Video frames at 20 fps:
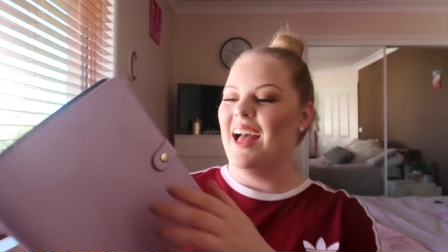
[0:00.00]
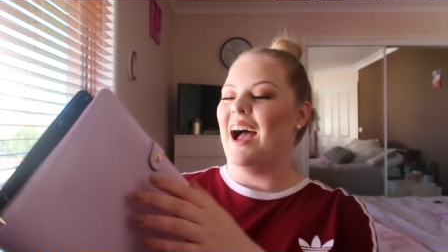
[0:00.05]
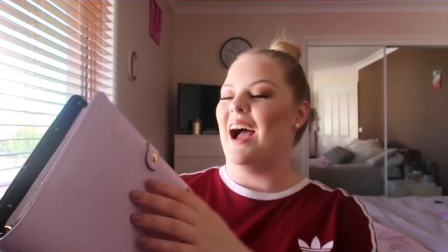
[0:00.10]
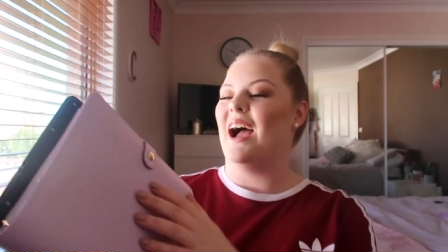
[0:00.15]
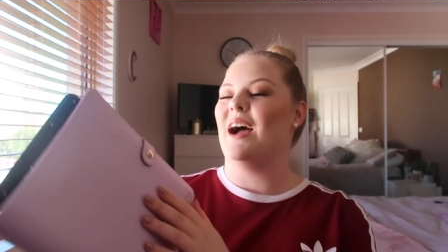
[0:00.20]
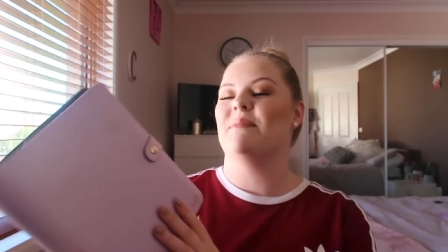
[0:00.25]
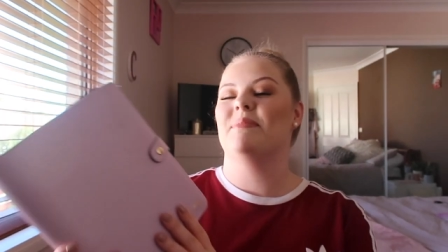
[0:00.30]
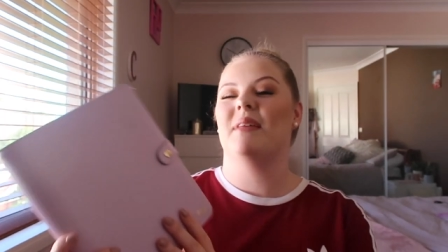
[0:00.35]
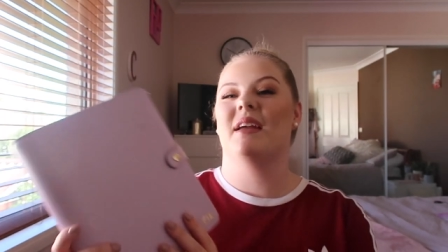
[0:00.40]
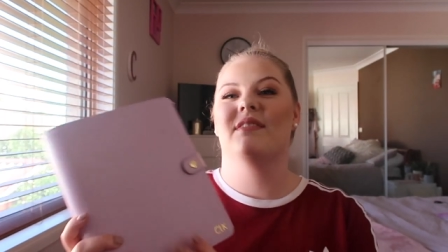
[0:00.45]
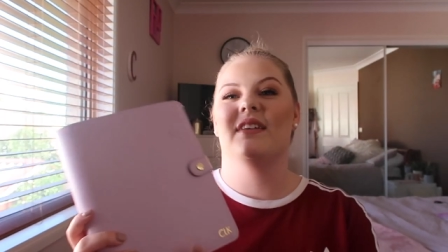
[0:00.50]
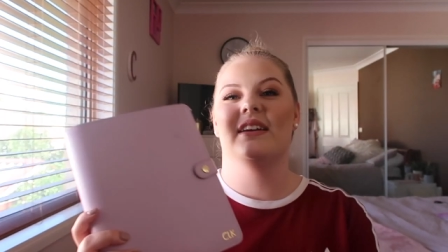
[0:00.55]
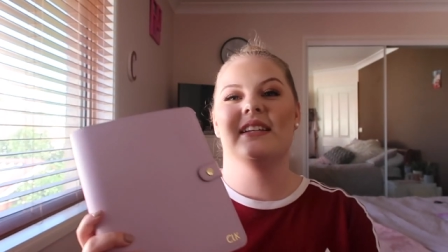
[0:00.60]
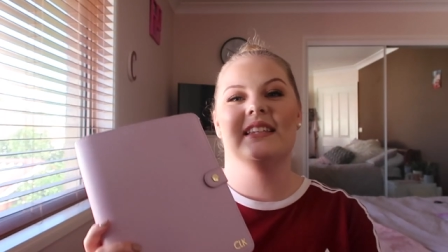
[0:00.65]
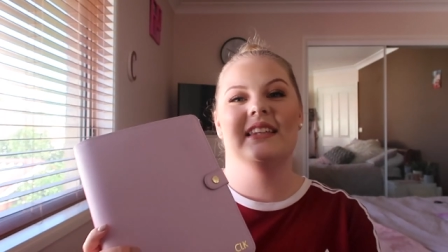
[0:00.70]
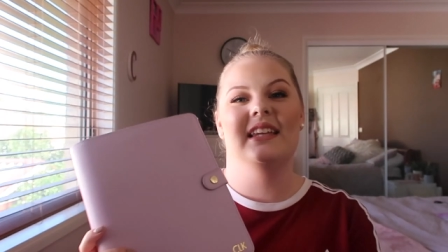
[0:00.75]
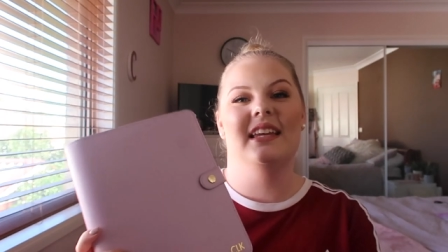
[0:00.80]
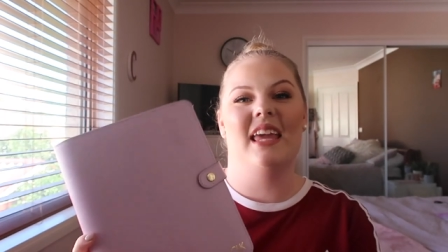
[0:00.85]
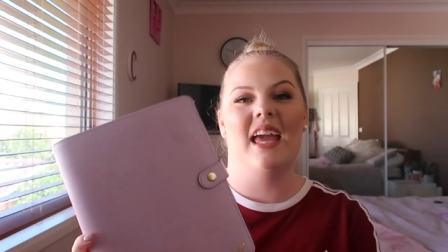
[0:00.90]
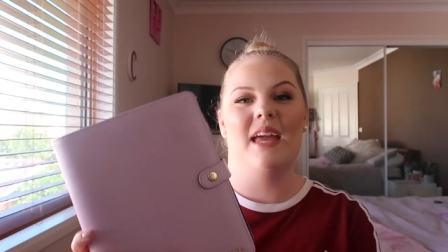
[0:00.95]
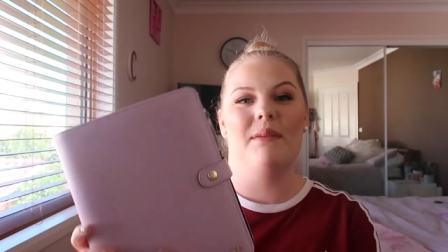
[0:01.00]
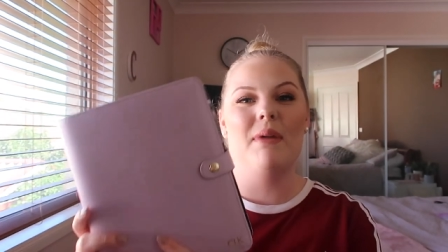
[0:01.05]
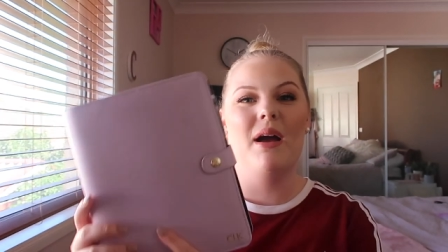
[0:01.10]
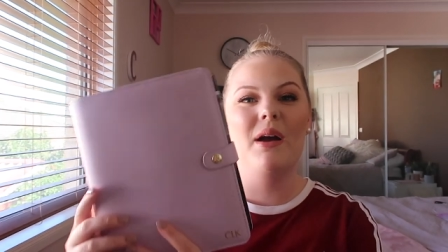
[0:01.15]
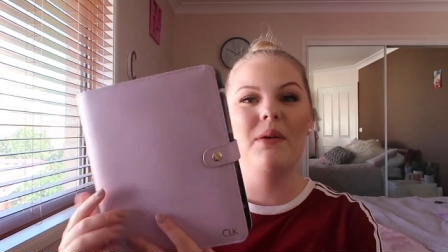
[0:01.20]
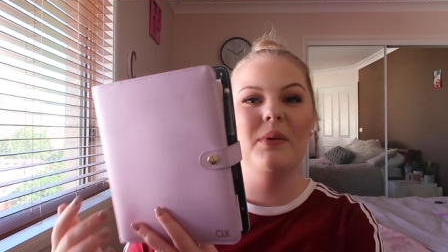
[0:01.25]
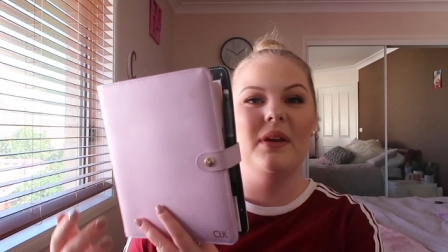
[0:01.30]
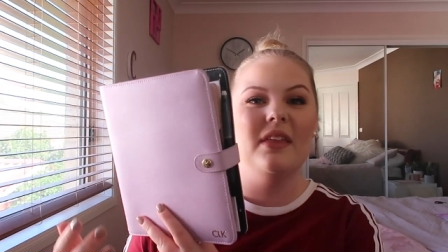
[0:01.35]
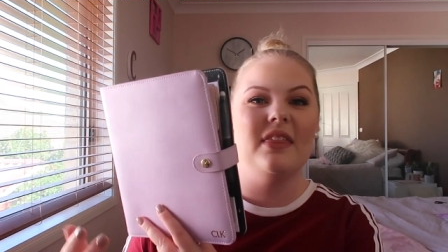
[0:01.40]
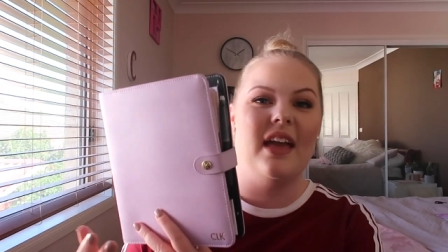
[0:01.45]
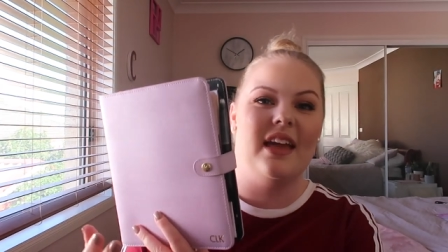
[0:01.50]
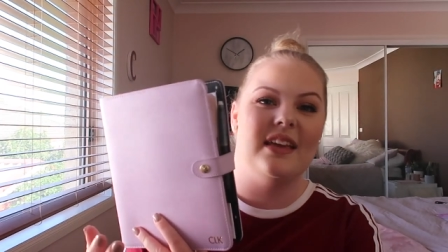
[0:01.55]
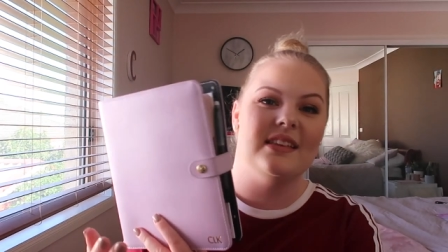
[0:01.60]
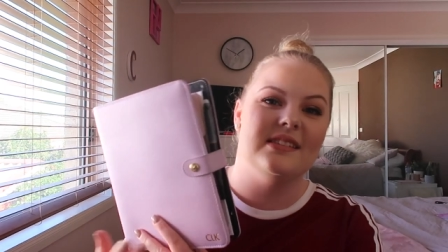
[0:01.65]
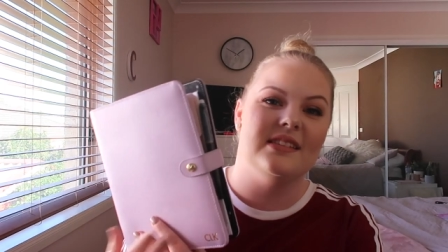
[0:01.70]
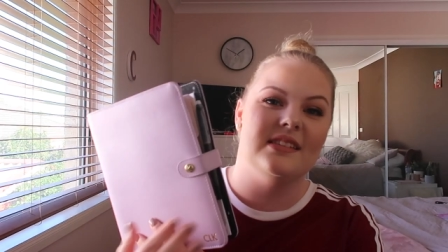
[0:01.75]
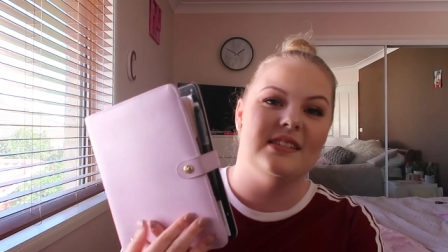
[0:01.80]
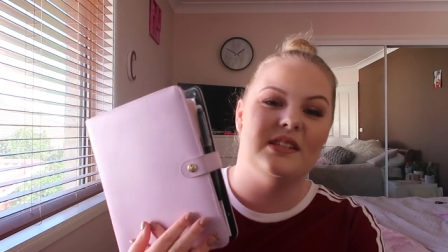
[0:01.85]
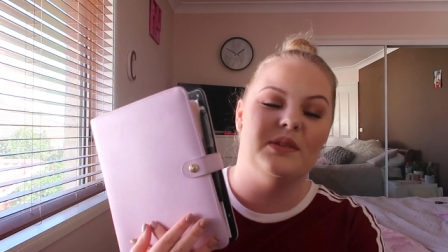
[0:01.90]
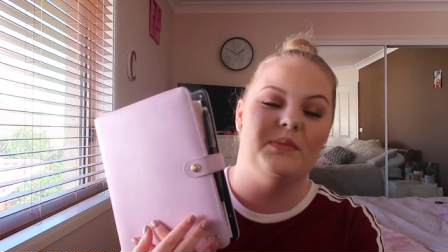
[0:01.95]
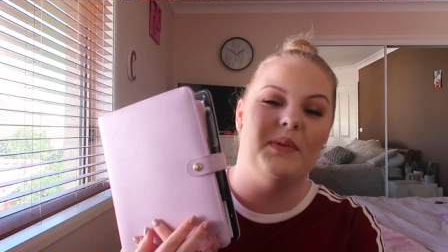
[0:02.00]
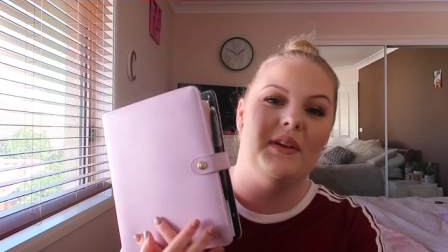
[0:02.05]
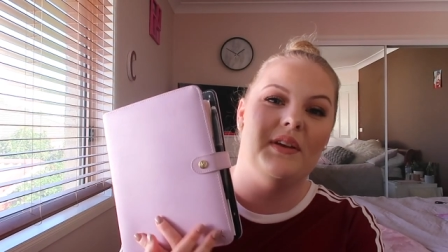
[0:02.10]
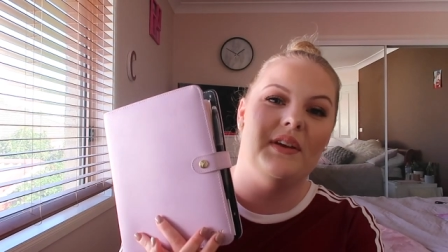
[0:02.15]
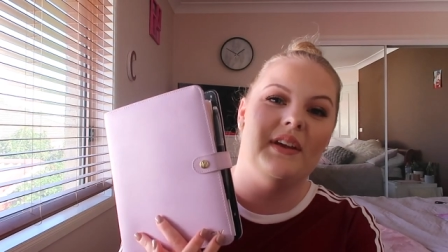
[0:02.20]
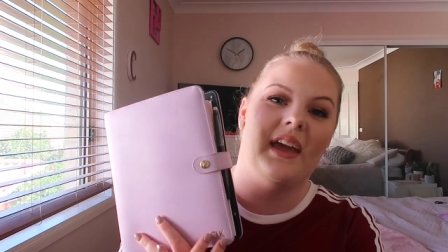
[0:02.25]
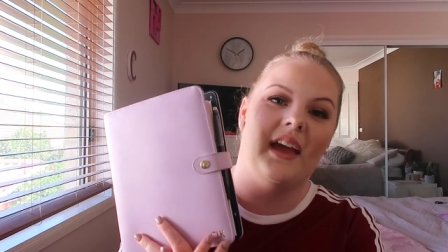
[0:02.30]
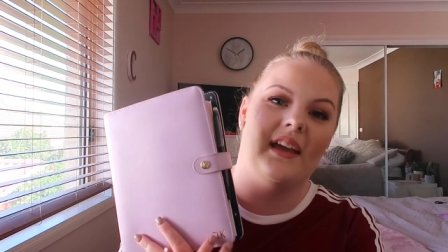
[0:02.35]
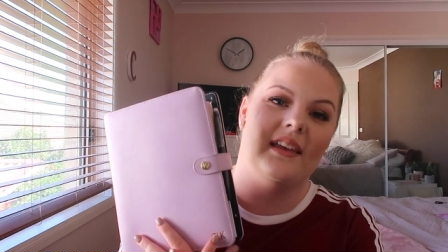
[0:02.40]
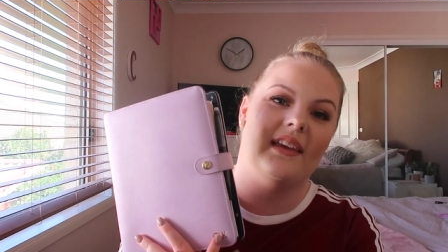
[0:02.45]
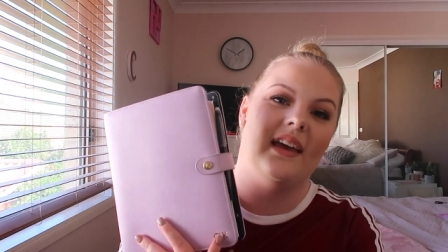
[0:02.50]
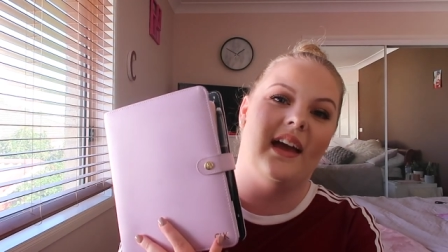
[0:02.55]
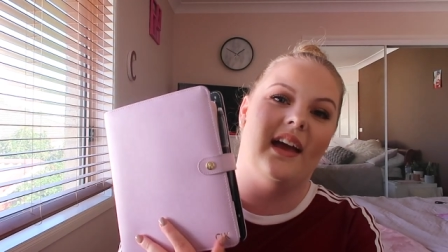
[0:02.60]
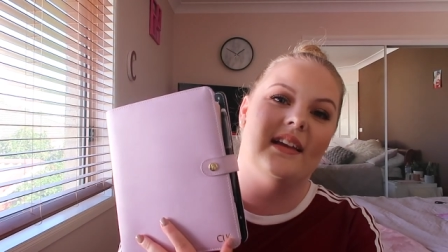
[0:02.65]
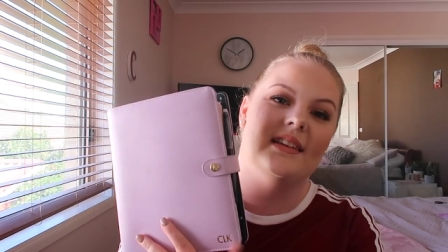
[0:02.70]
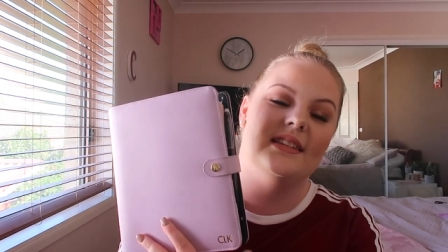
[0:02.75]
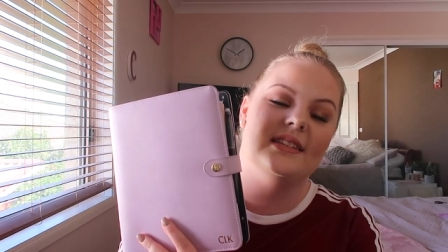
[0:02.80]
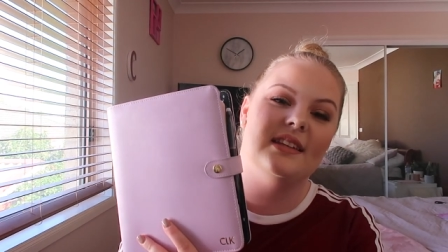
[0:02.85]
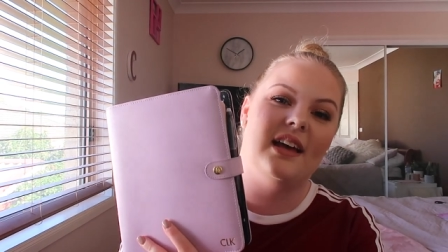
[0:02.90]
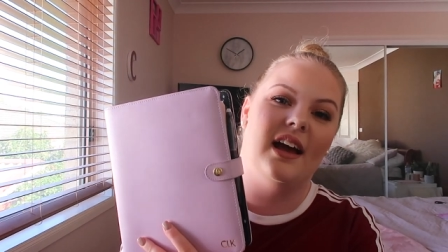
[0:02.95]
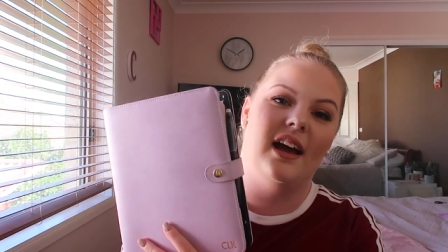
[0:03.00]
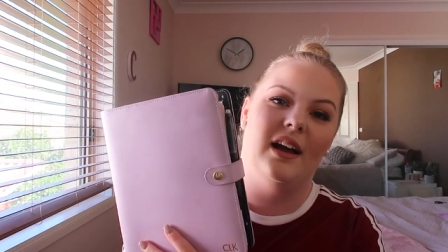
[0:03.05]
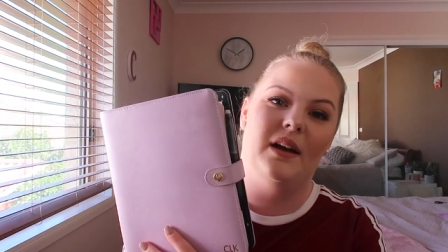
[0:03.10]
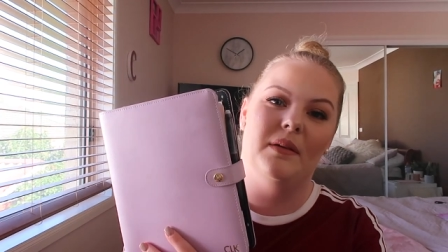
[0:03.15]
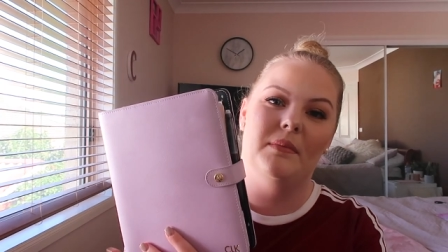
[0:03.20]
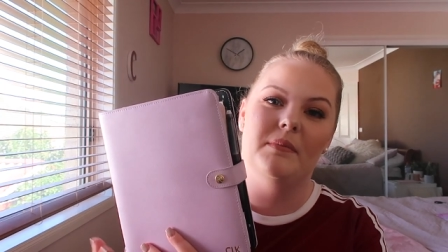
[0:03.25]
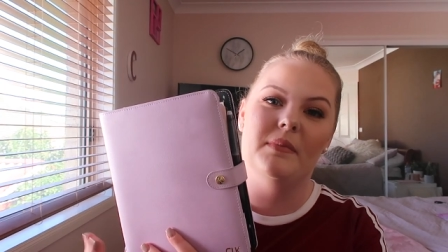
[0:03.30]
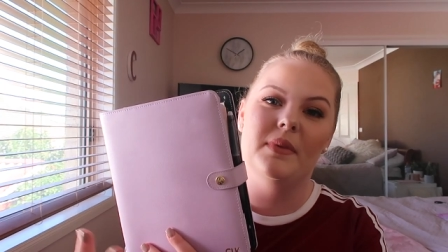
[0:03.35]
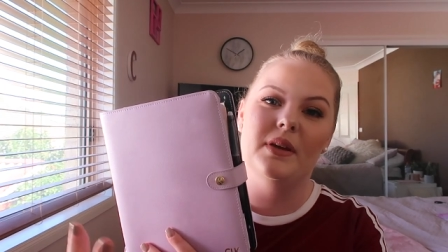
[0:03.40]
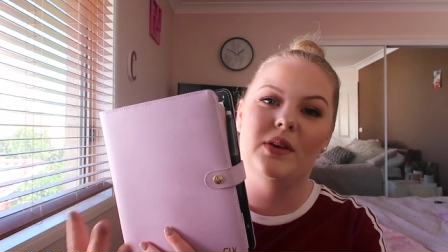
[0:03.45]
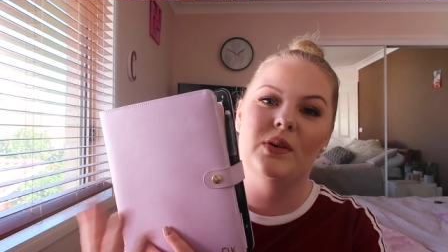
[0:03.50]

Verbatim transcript: Um, they recently came out with a system where you can get um,